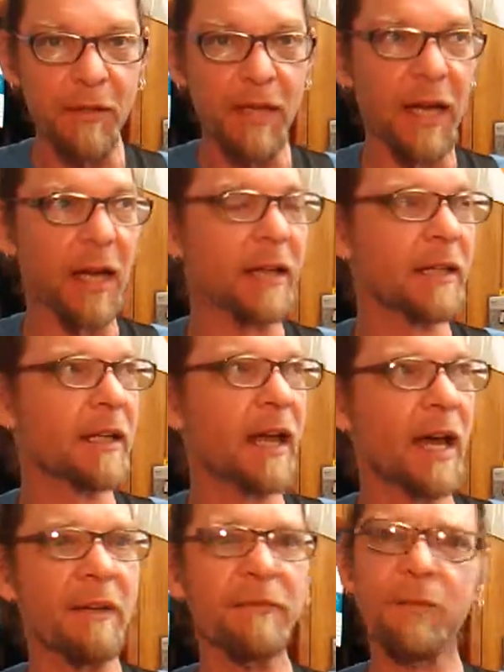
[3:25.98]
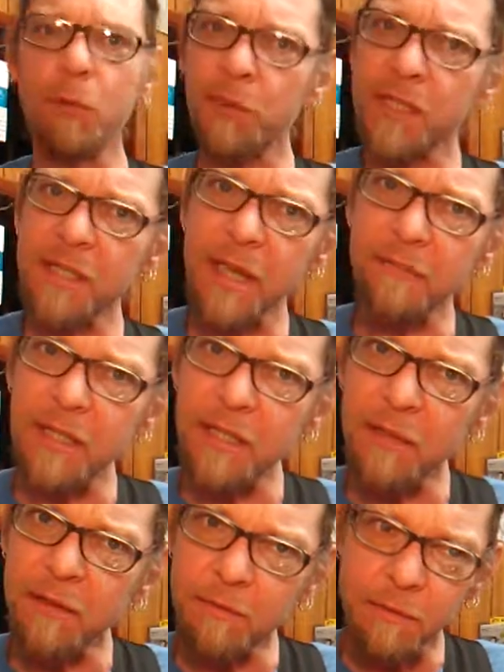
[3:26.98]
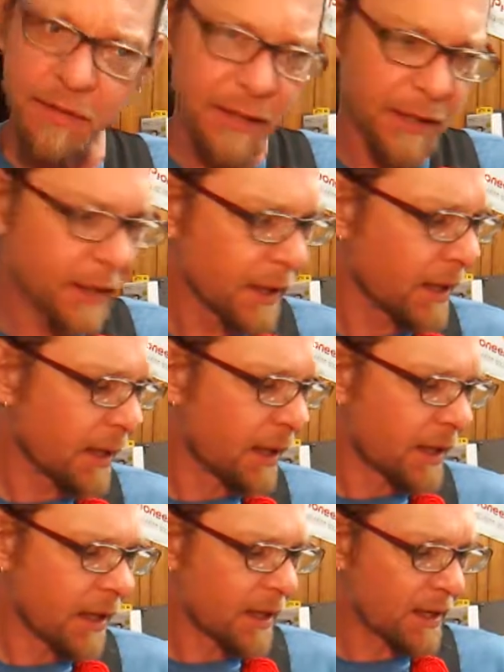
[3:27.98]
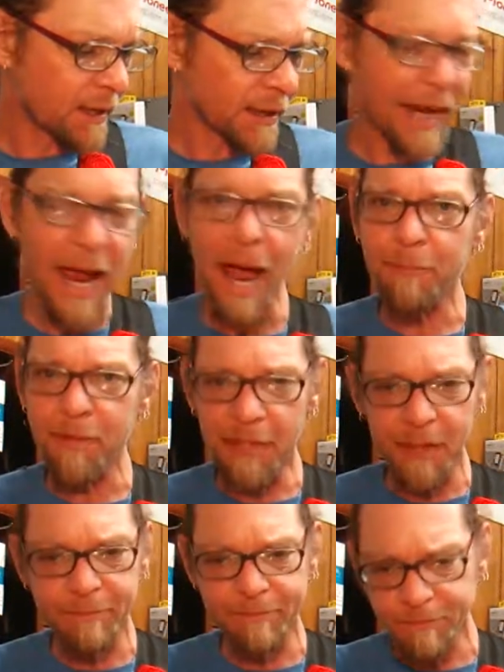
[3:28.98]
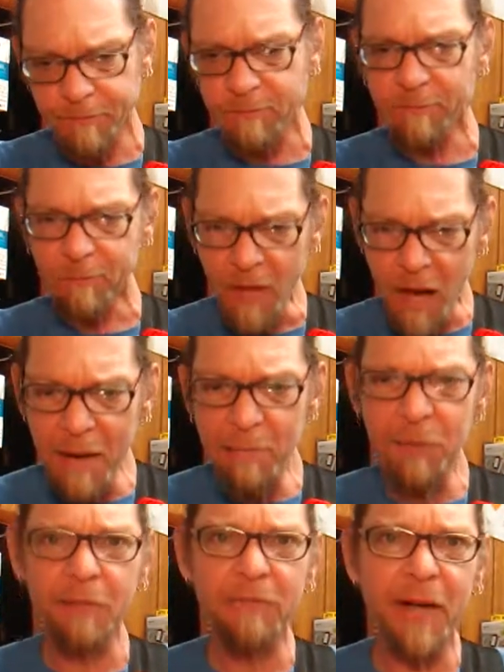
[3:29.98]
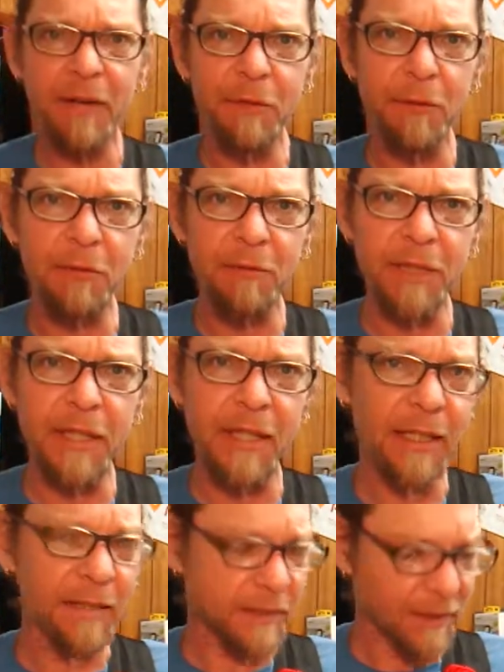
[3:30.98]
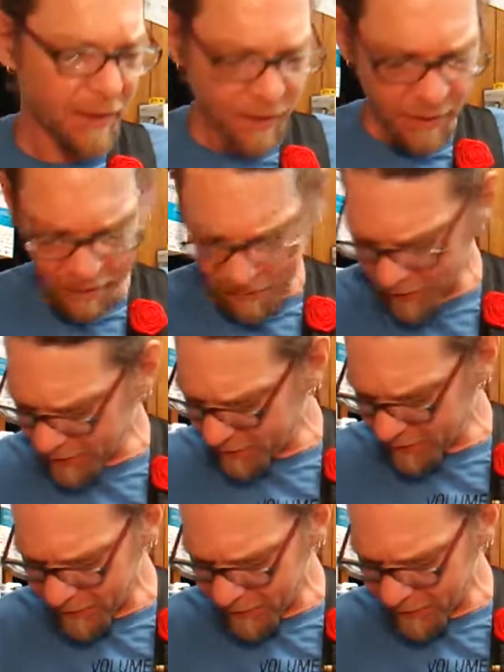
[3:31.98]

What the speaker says: that. It had a 473 cap in it. I put a 503 in it, and